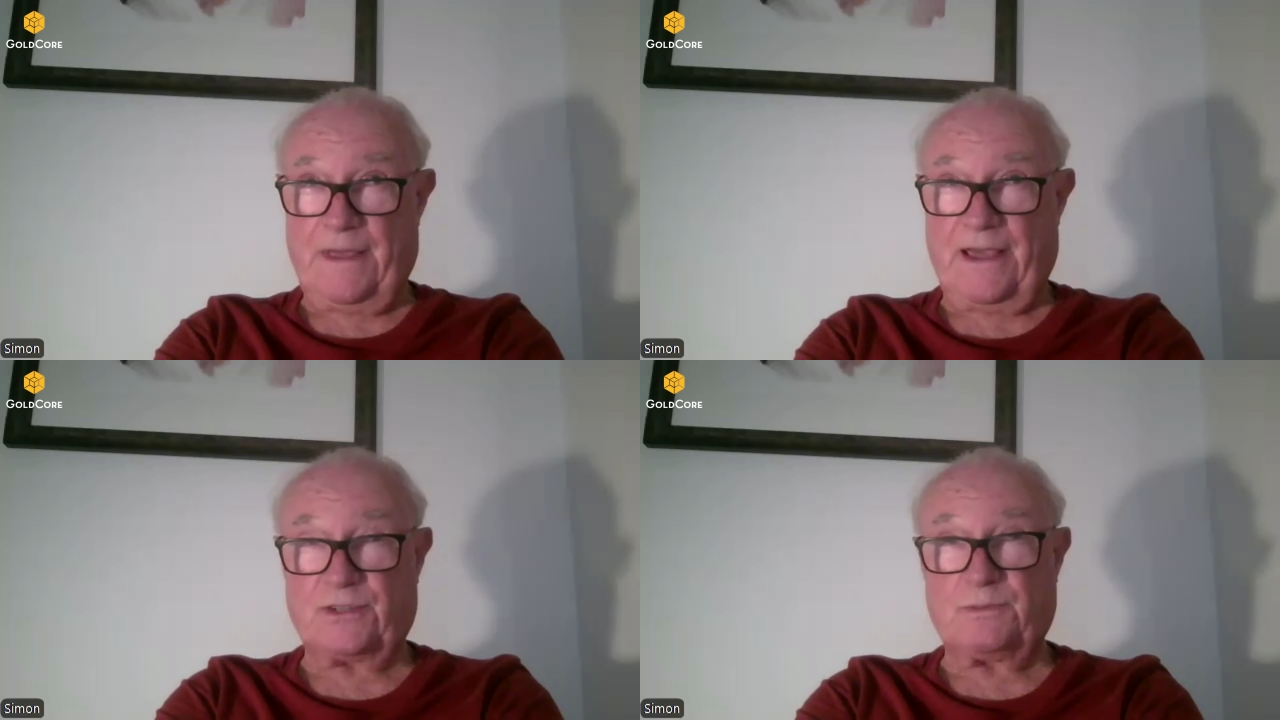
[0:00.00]

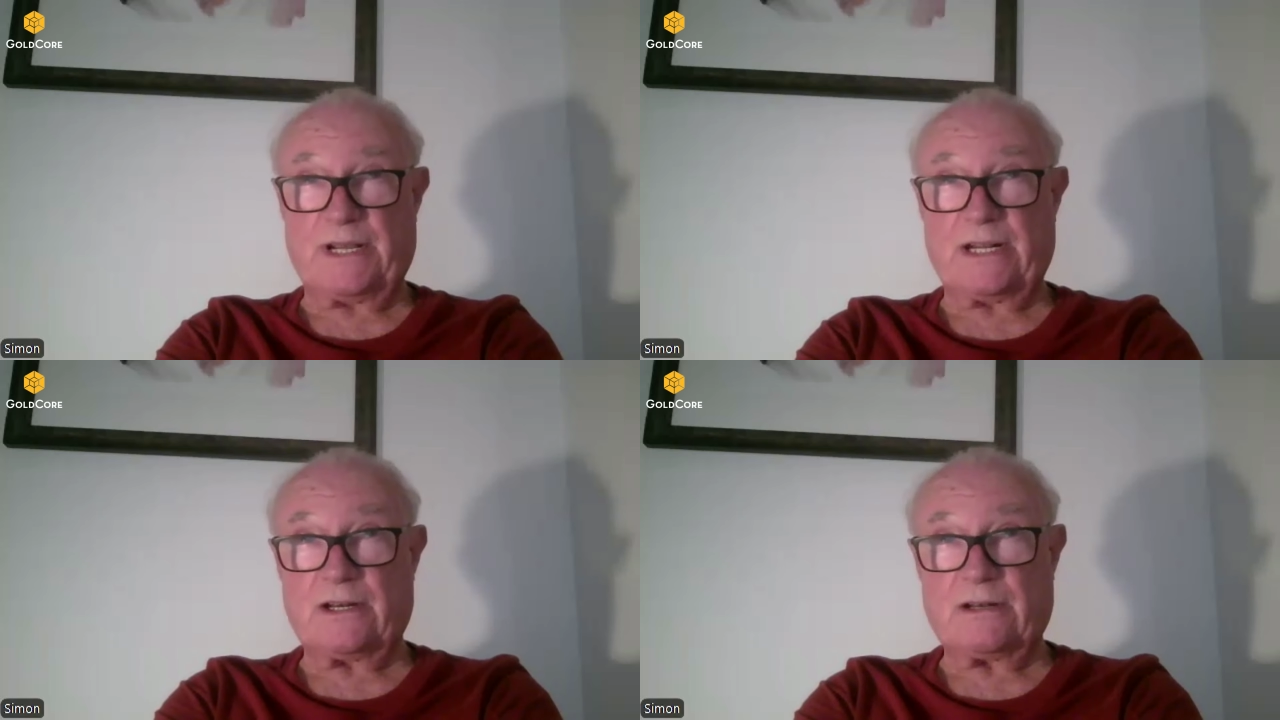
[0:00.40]
has
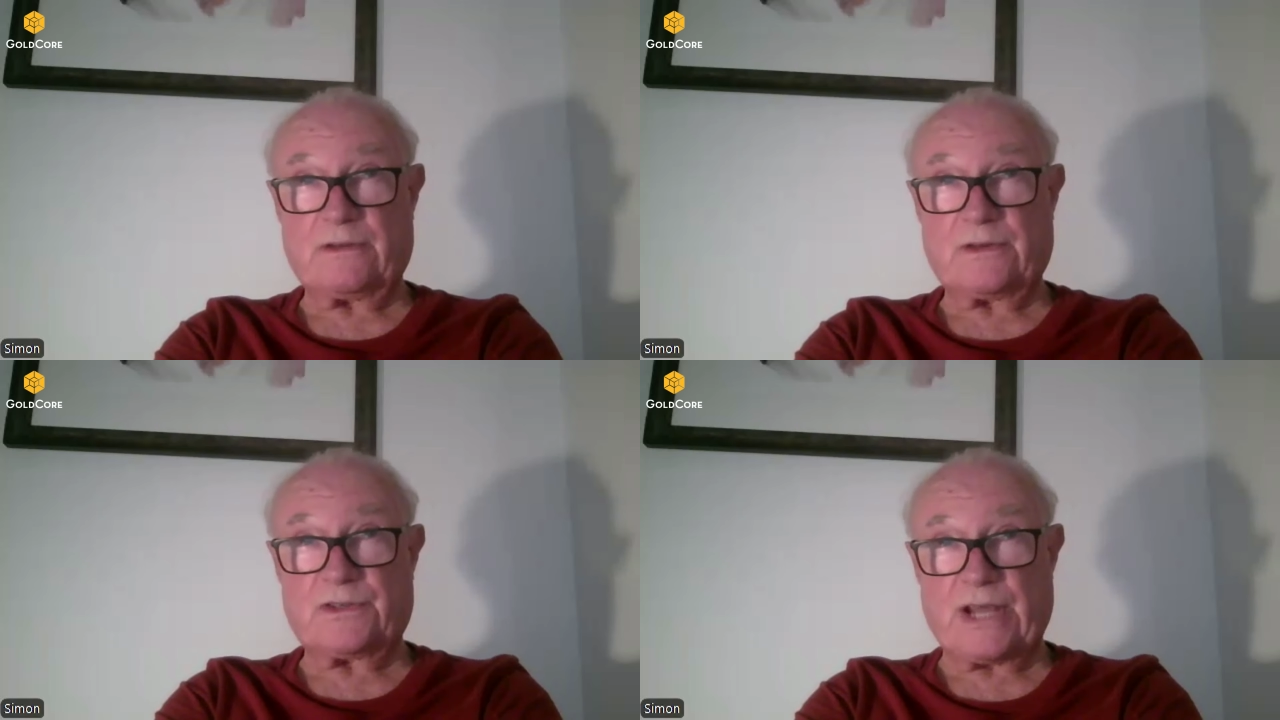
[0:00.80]

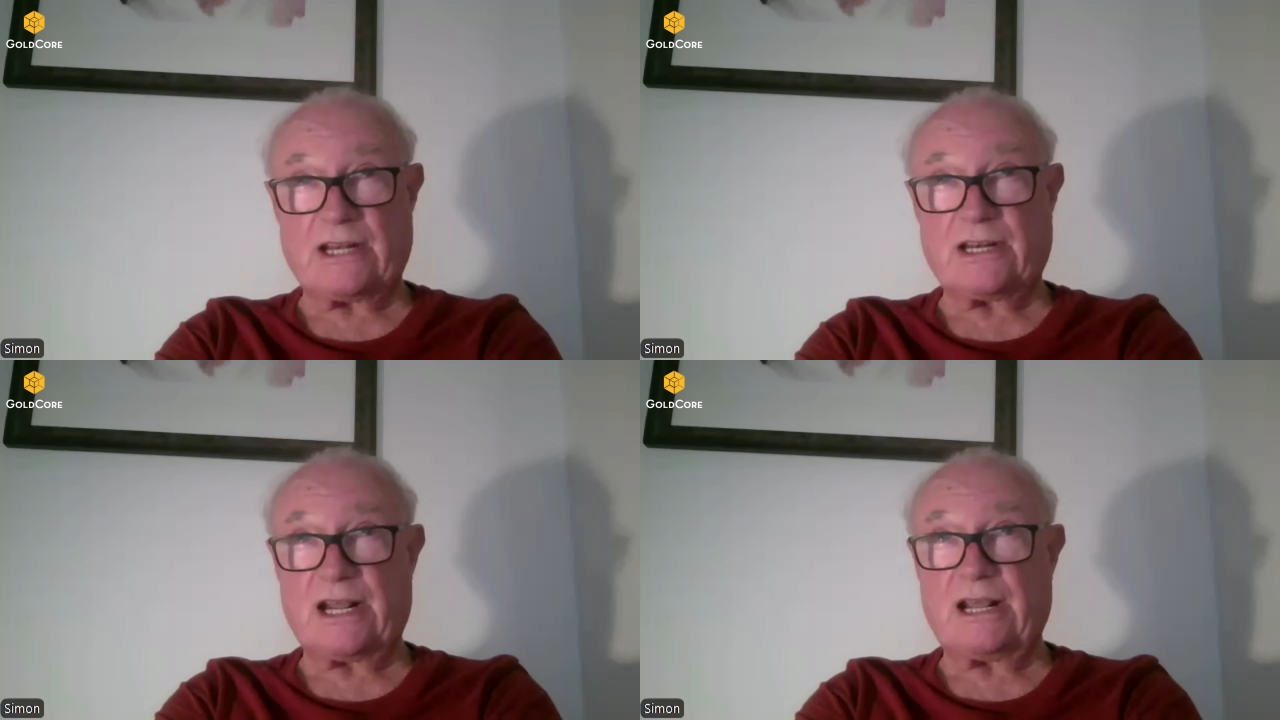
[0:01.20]
been
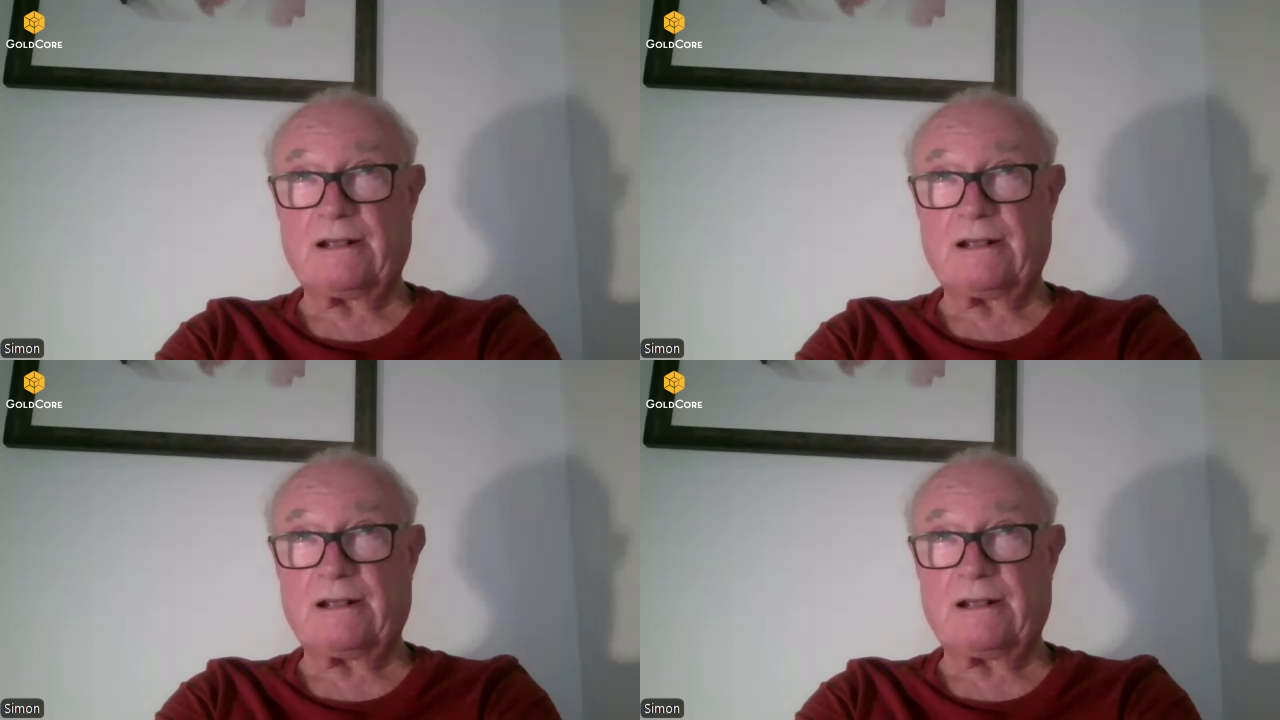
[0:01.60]

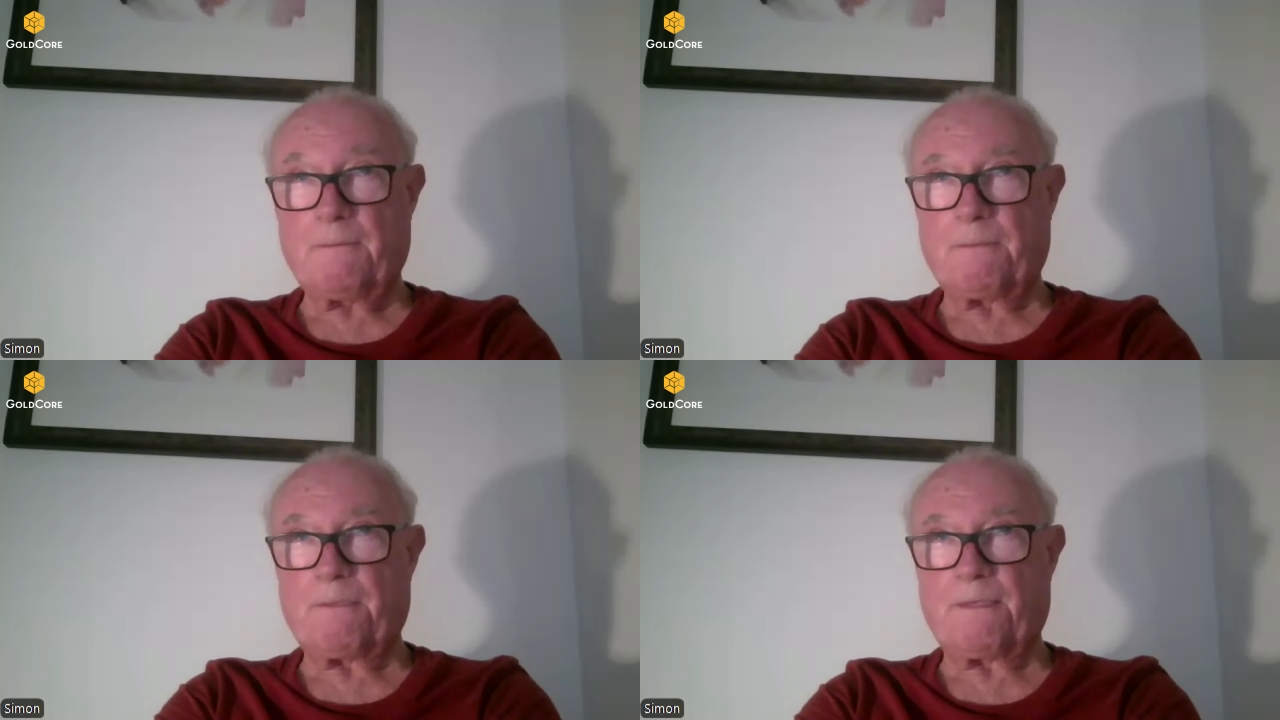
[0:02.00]
sending
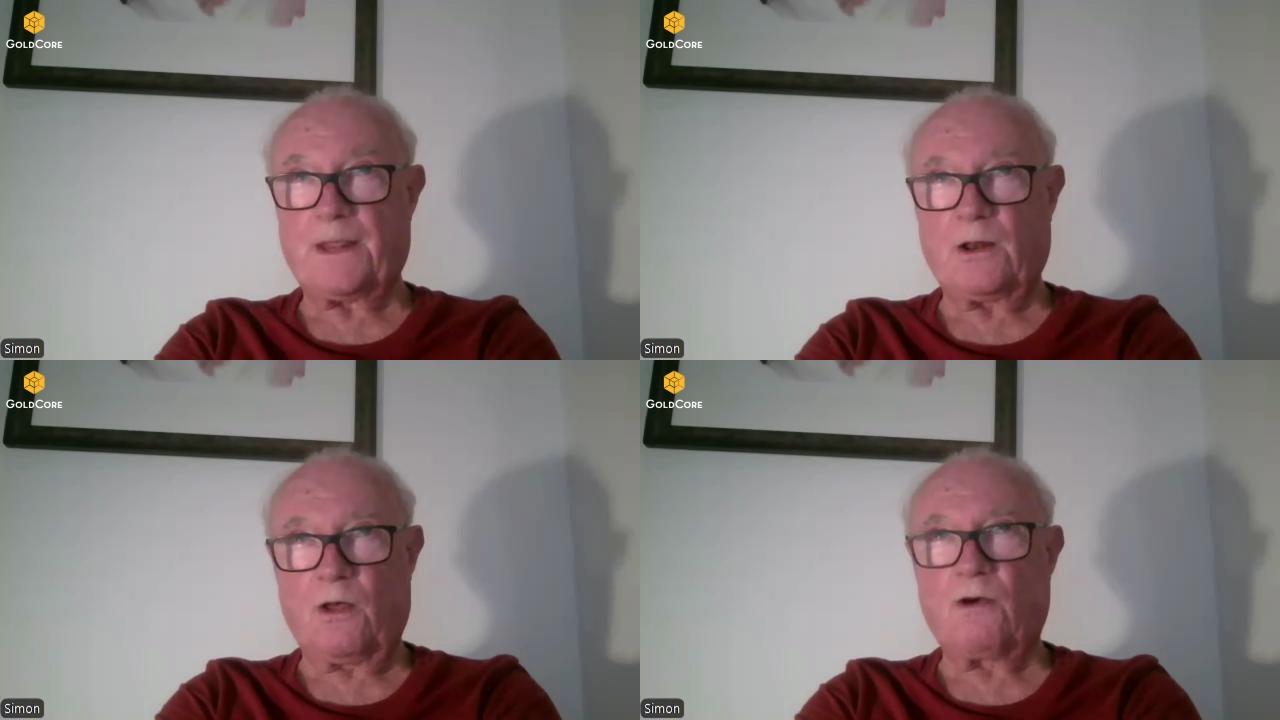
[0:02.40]

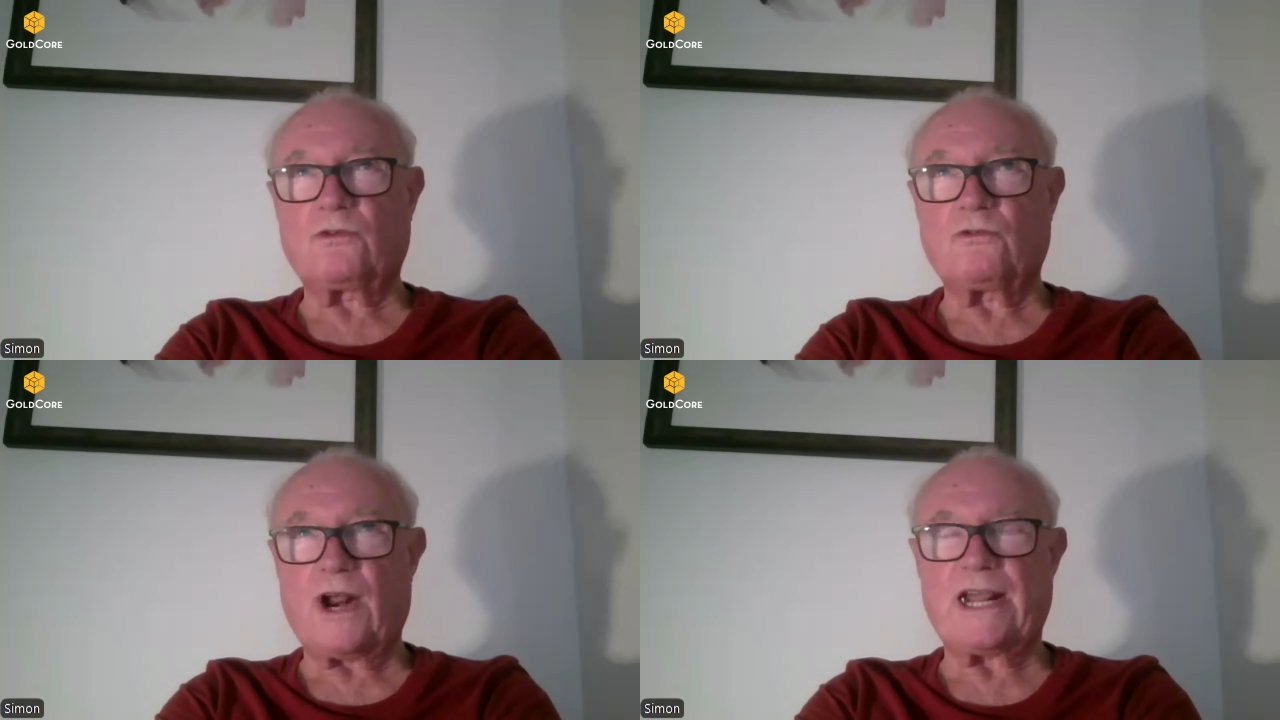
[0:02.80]

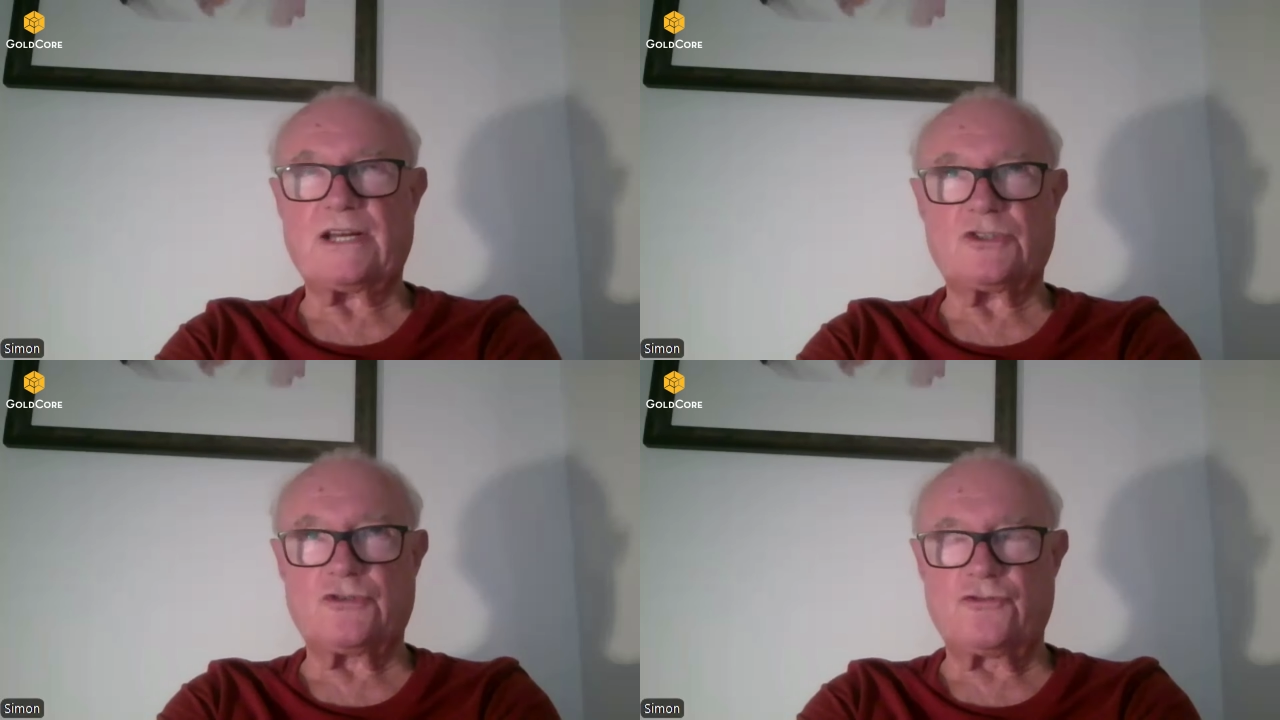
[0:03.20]

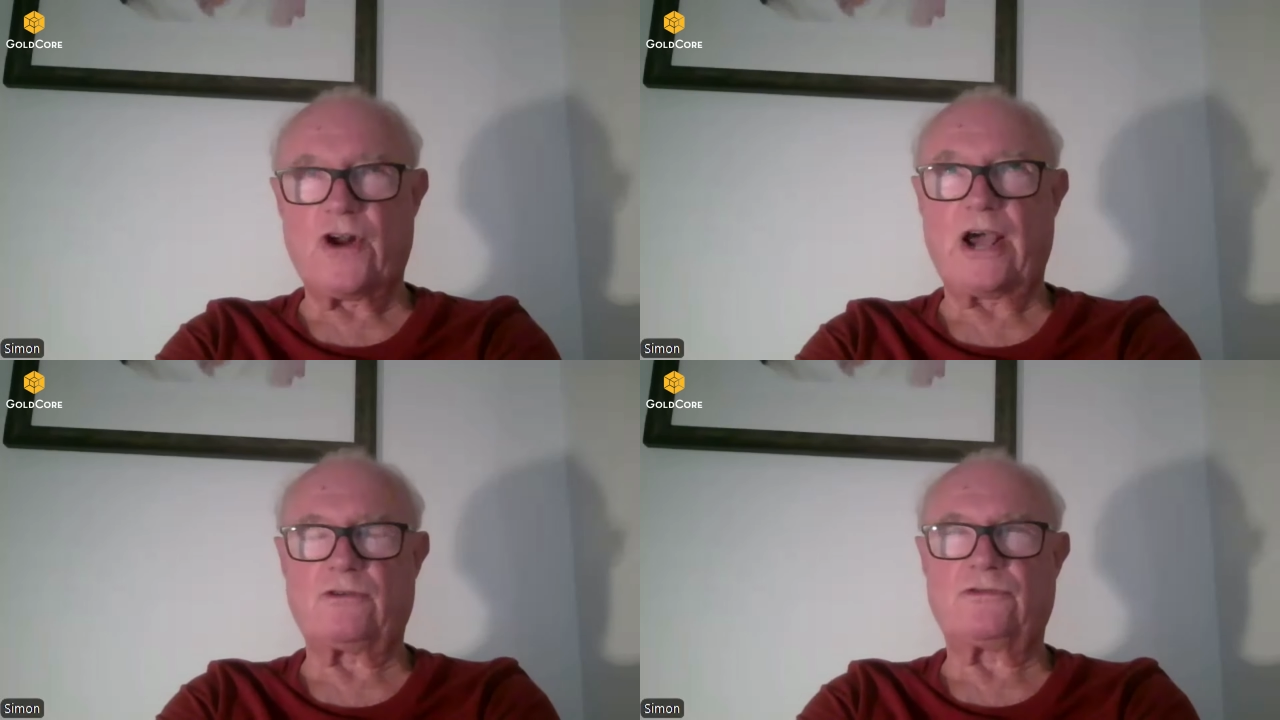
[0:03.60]
long-range
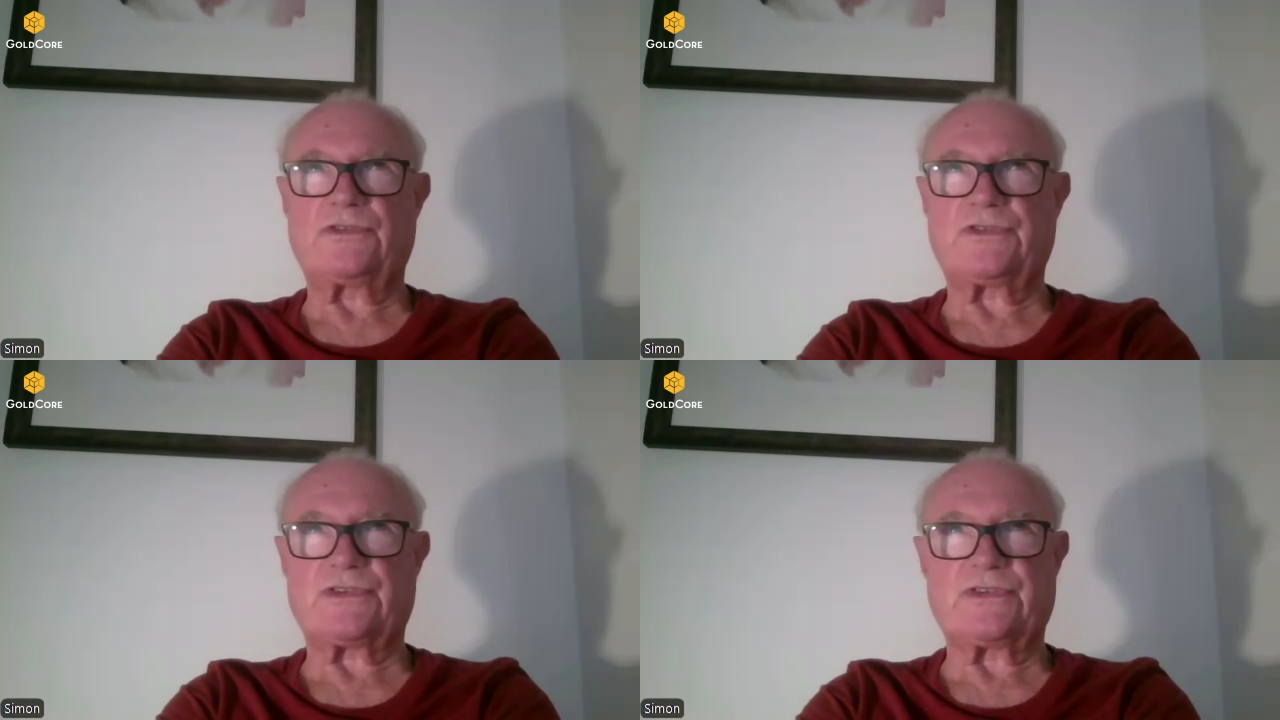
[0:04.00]

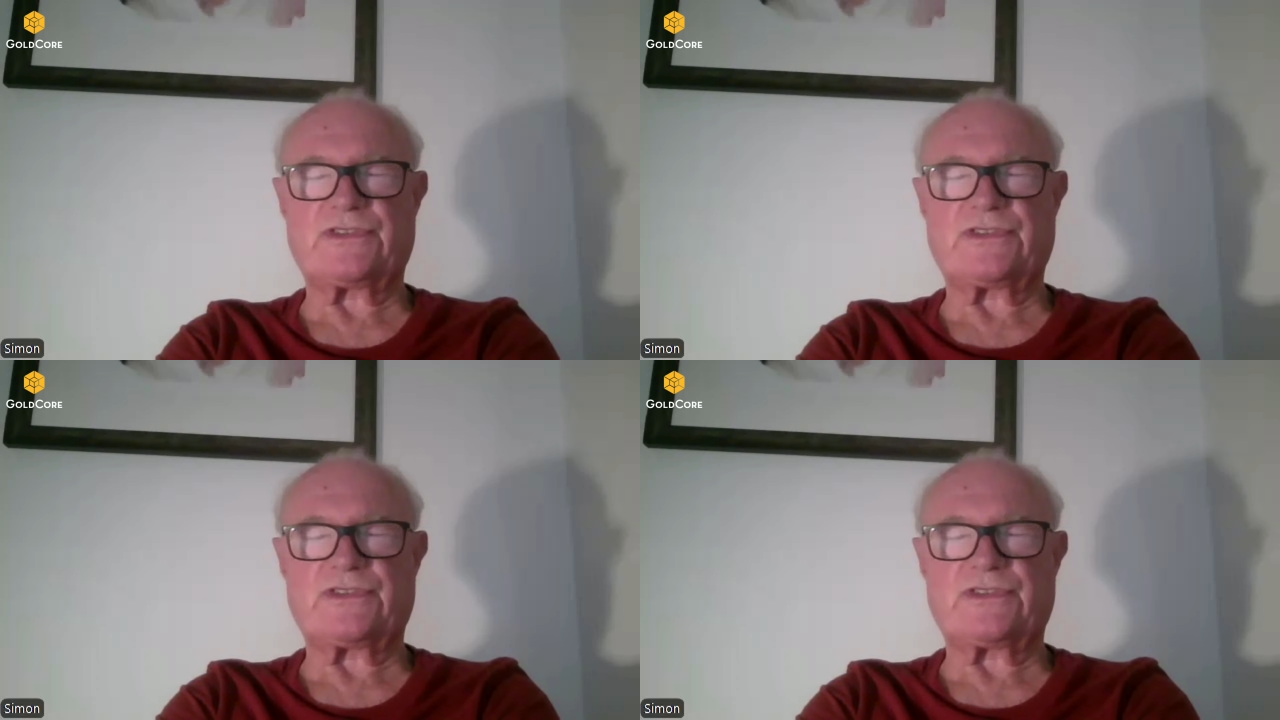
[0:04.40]
drones.